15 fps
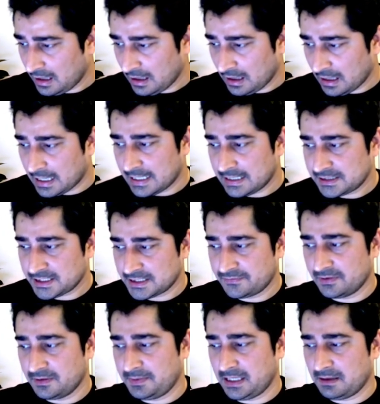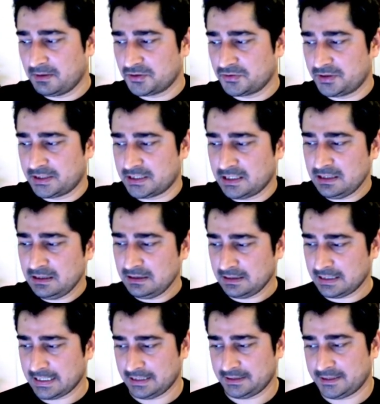and it will be able to return
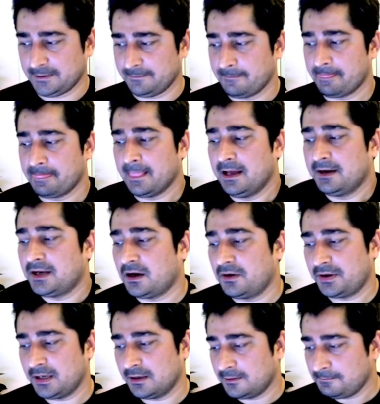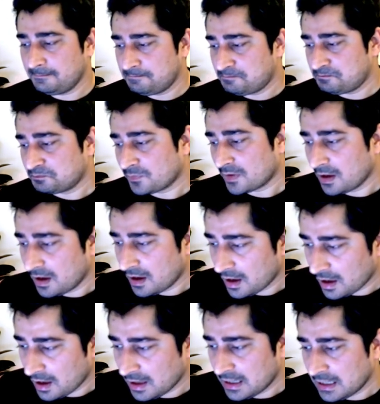anything. Now here,
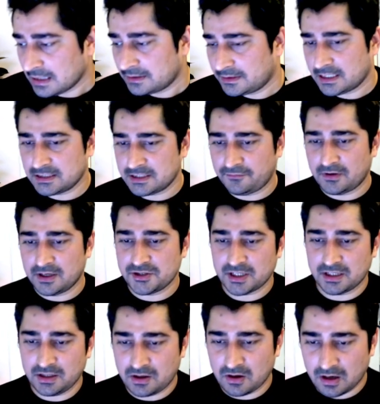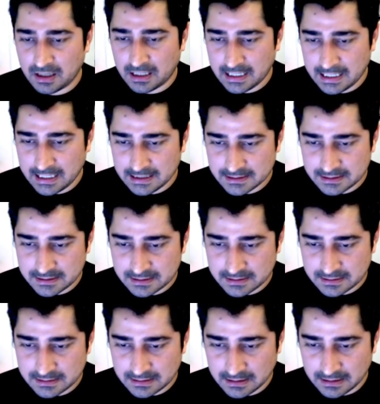there is a function called
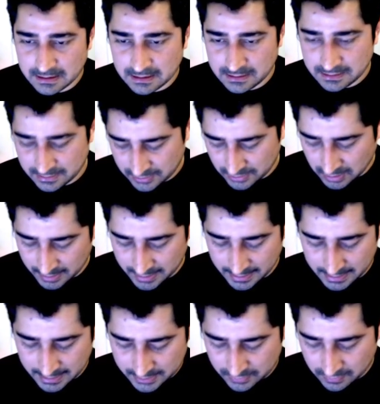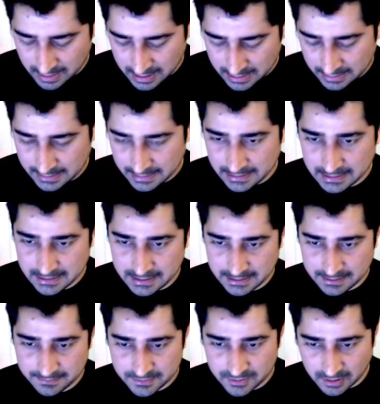as sorted, S-O-R-T-E-D,
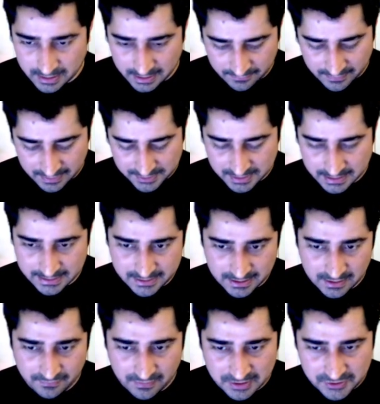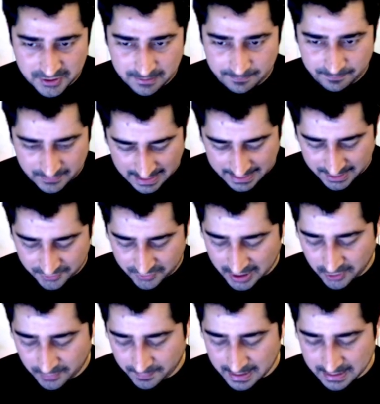sorted function, external function. I can try to
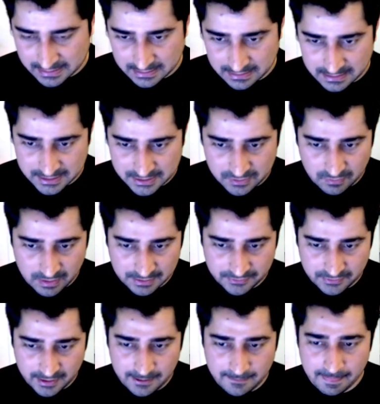pass list 13